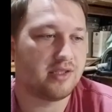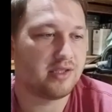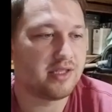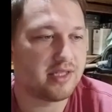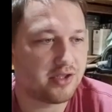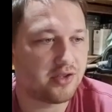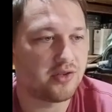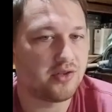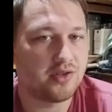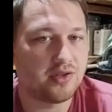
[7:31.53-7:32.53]

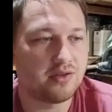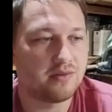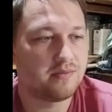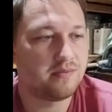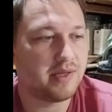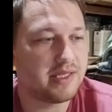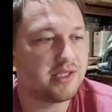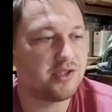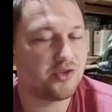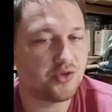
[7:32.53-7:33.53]
additional
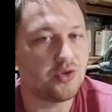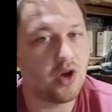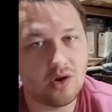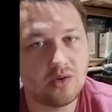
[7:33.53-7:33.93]
places to go,